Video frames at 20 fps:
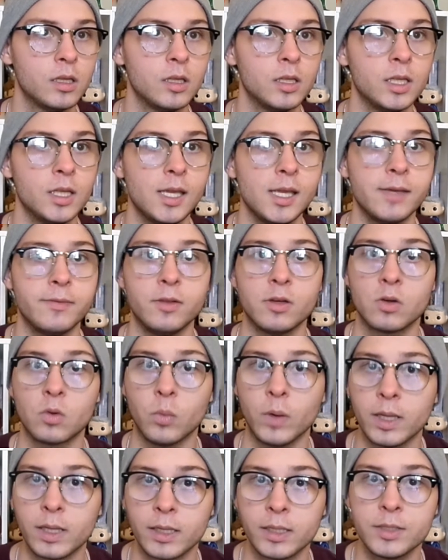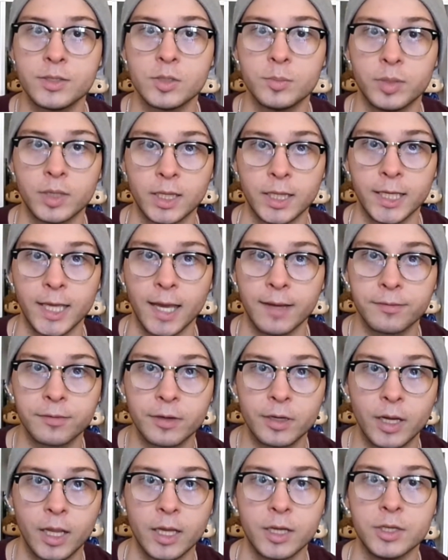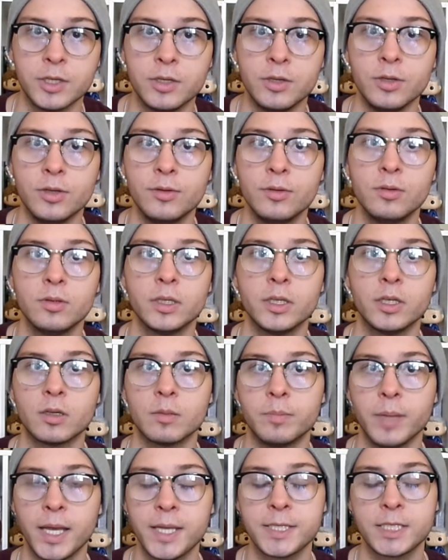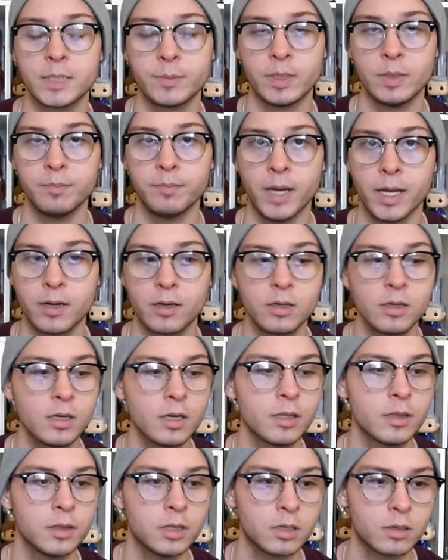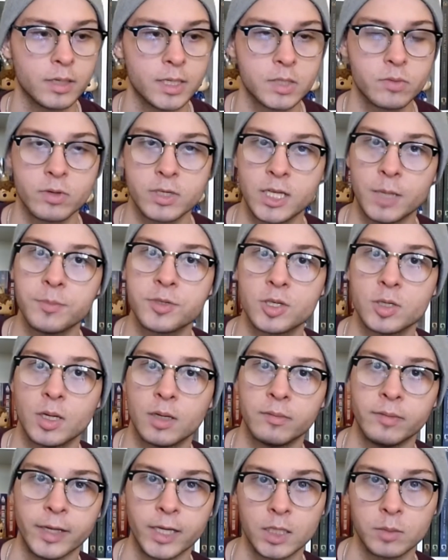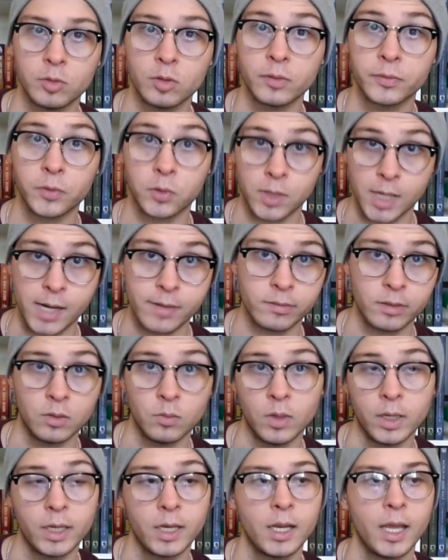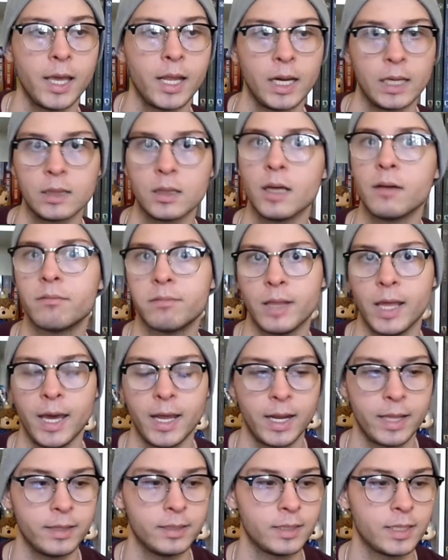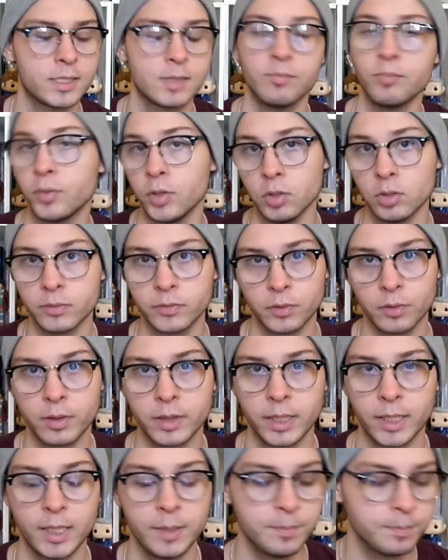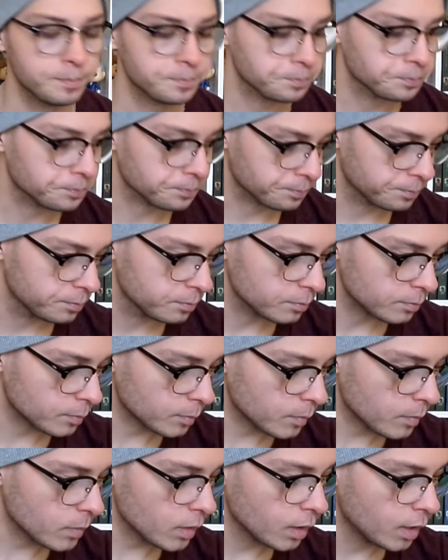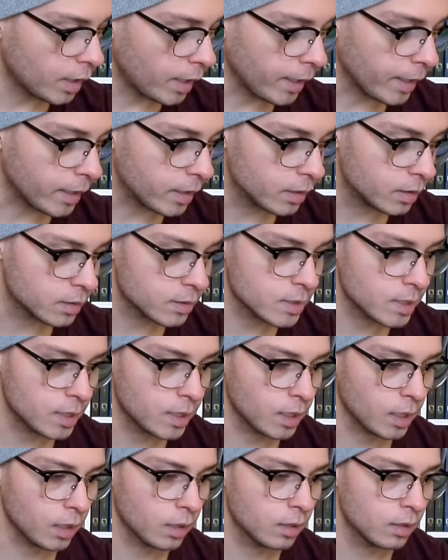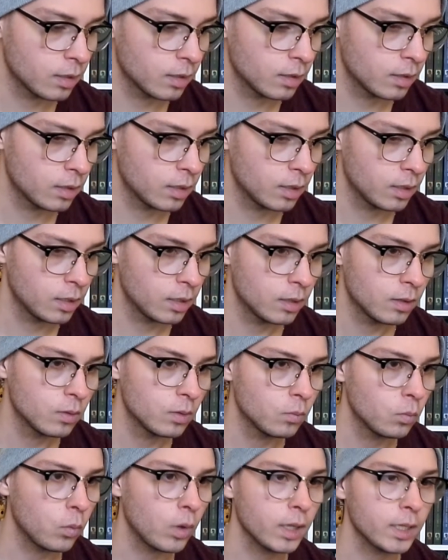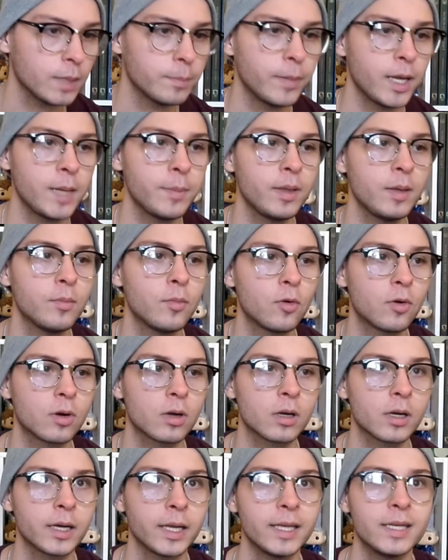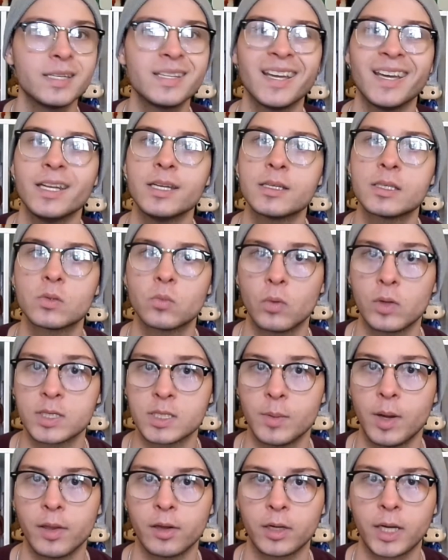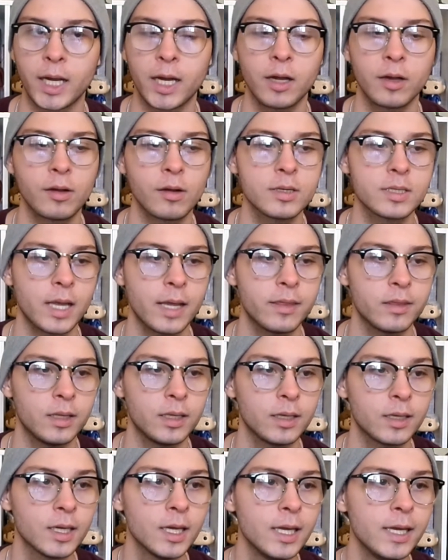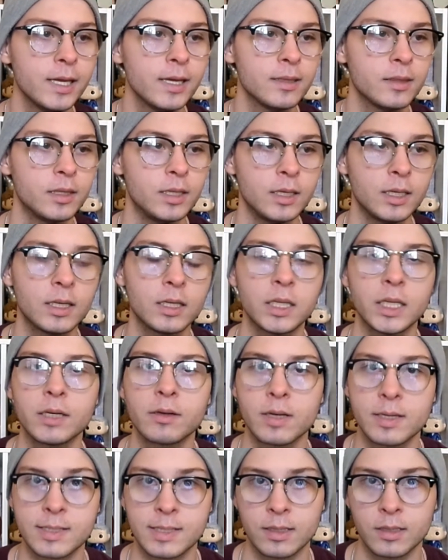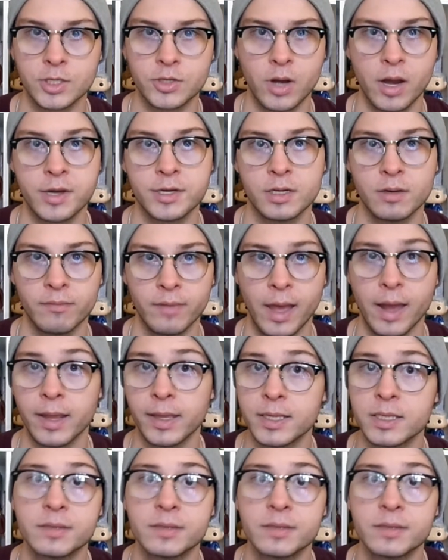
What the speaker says: if you're willing to put in the effort and do your best to be better, there is redemption available for everyone. And I love that. I think that's a beautiful theme. And while it may be more intense with some other characters, I think the clearest illustration of that is